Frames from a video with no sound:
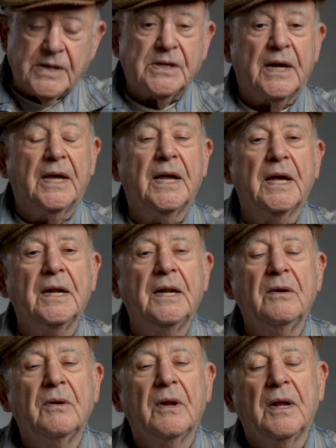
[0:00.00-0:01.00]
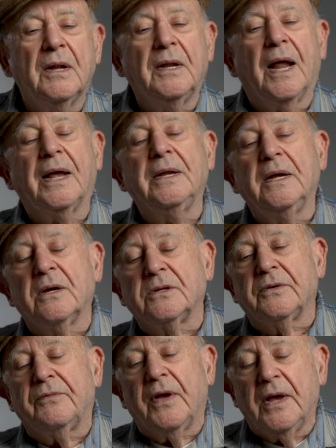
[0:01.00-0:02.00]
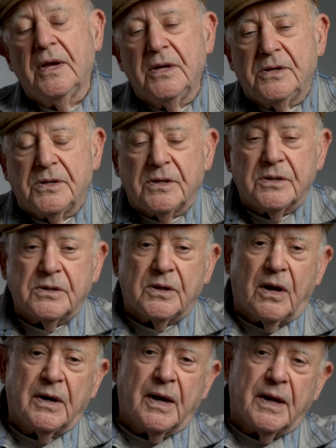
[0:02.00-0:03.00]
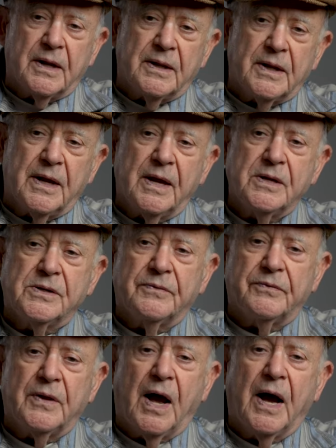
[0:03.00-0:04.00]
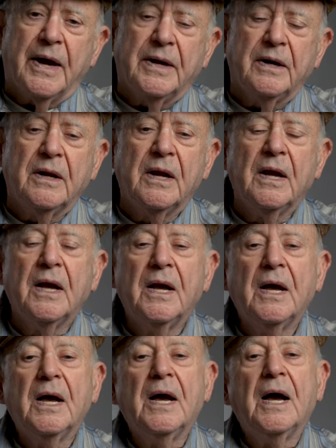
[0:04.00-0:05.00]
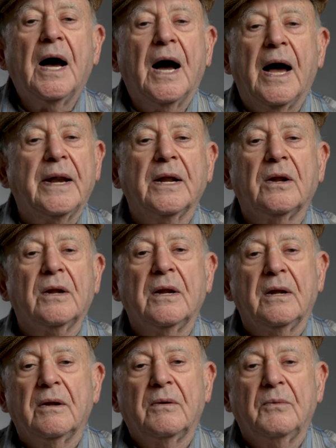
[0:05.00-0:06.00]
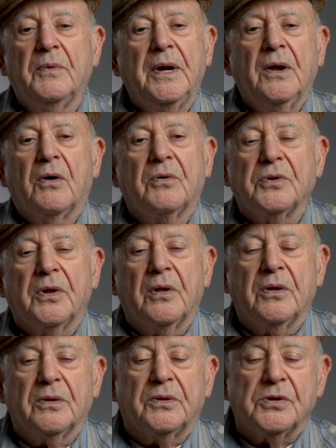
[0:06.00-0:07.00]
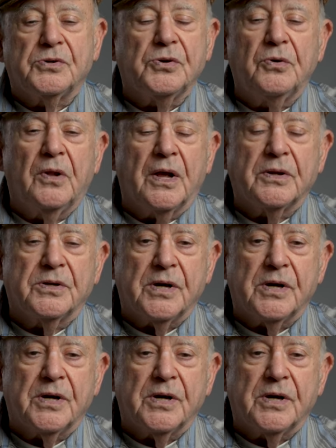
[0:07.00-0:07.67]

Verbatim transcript: As a kid, nine years of age, starting at the age of nine, I didn't we didn't go to, to shul on